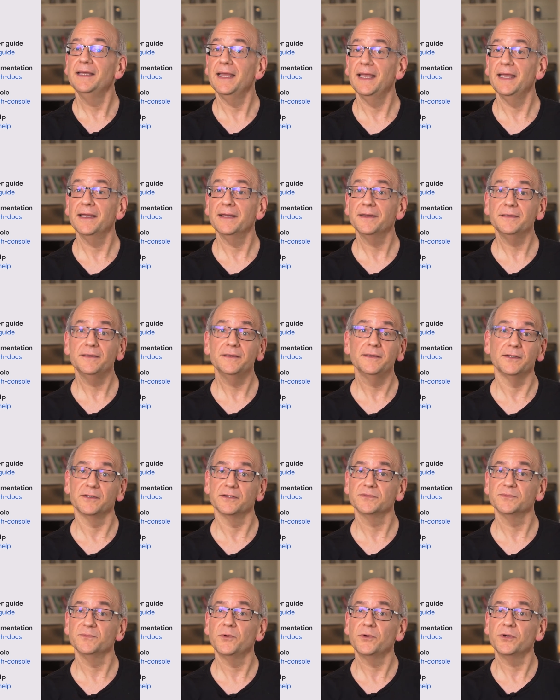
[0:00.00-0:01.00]
and
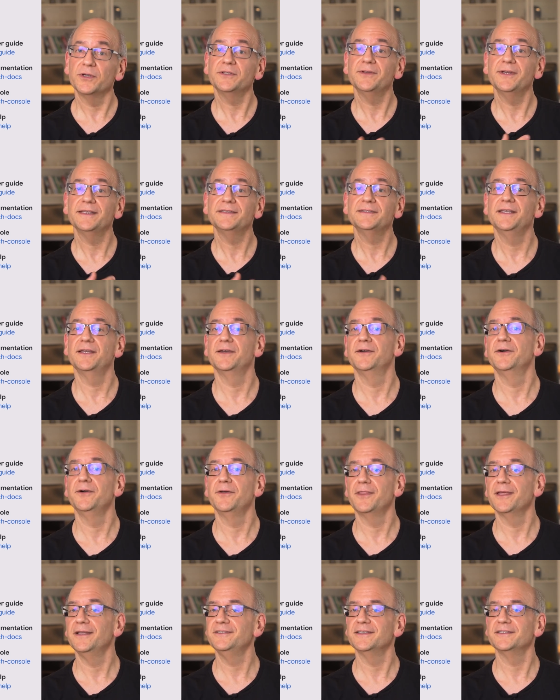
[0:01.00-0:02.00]
there's more to
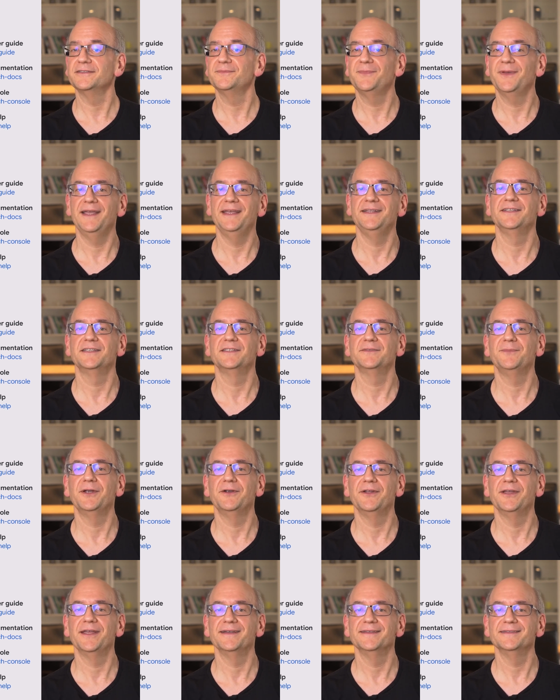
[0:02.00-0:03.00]
SEO than just page
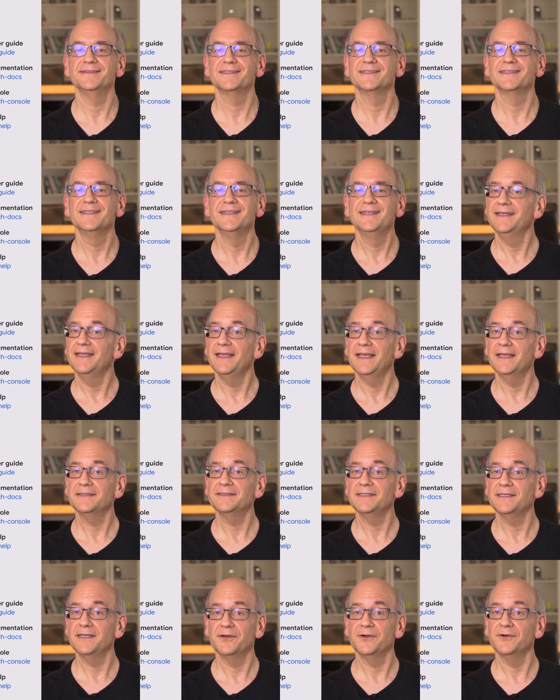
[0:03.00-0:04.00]
experience,
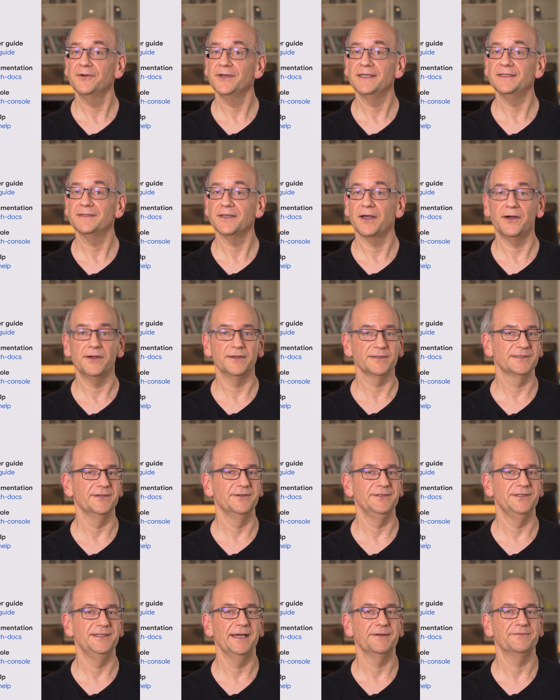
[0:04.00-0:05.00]
SEO is
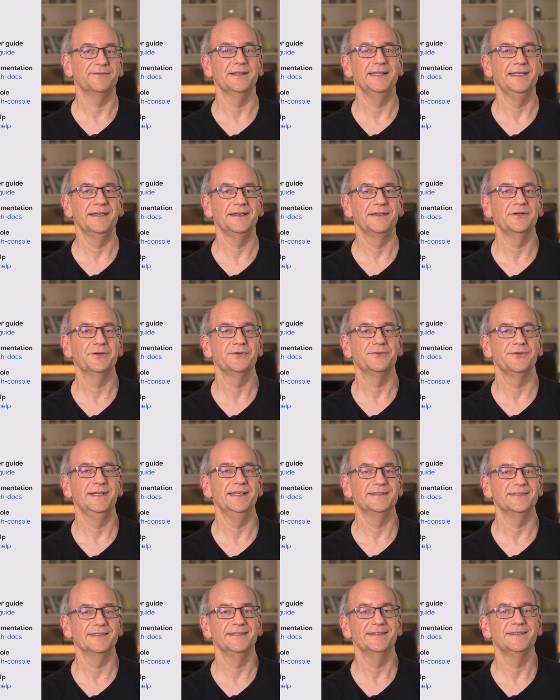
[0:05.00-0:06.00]
also definitely a good
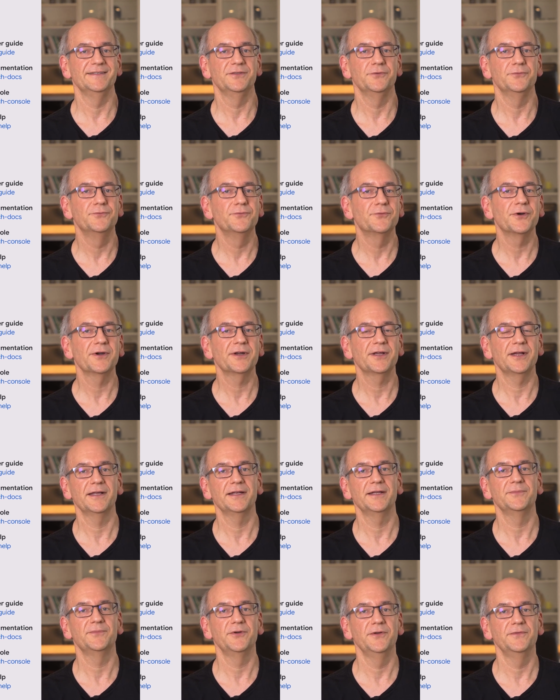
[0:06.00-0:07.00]
reason to work
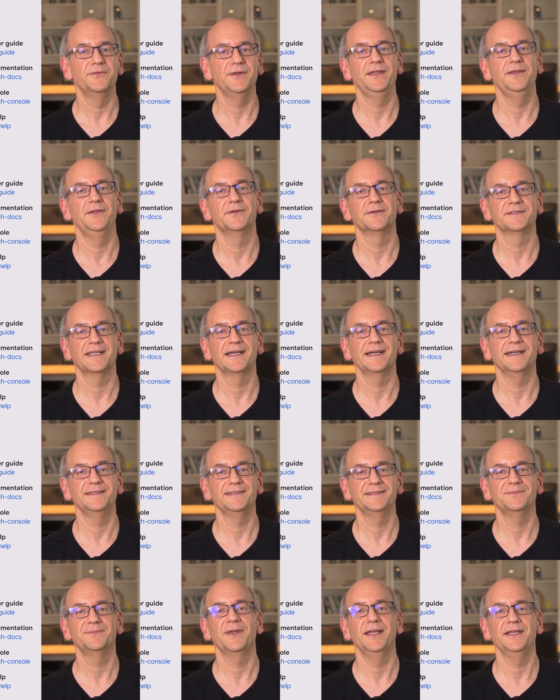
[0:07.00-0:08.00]
on improving your
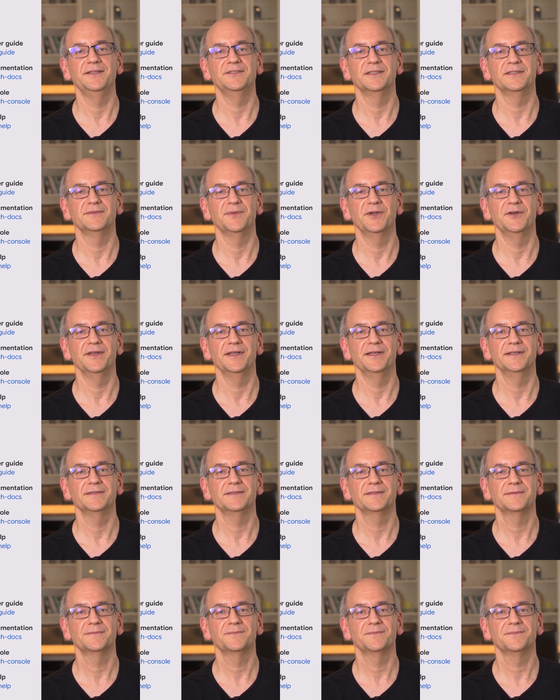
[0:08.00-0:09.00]
site's page
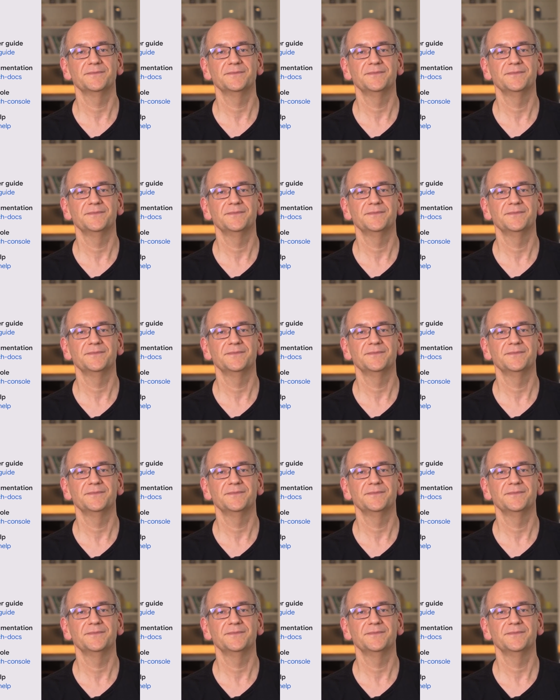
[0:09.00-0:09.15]
experience.